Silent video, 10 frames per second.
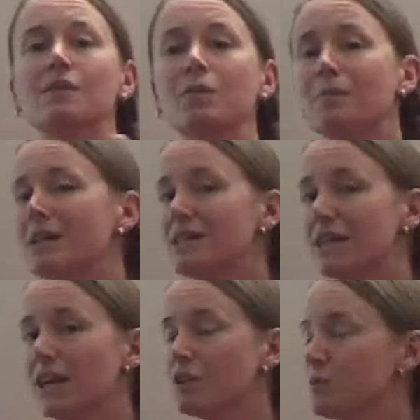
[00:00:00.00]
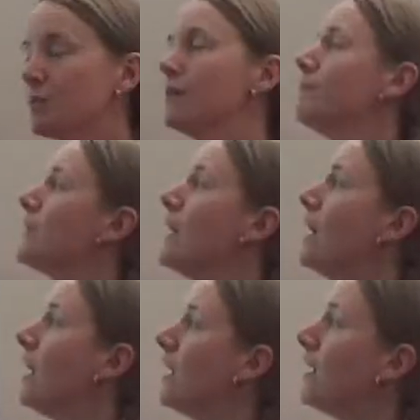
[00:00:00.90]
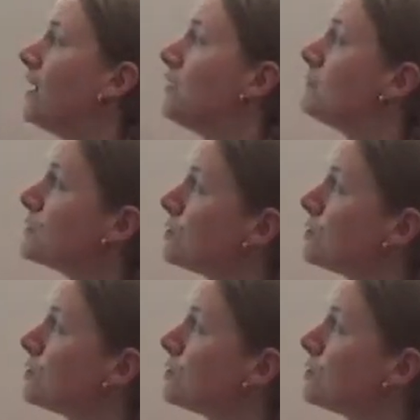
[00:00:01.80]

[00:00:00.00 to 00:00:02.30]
but basic algebra. So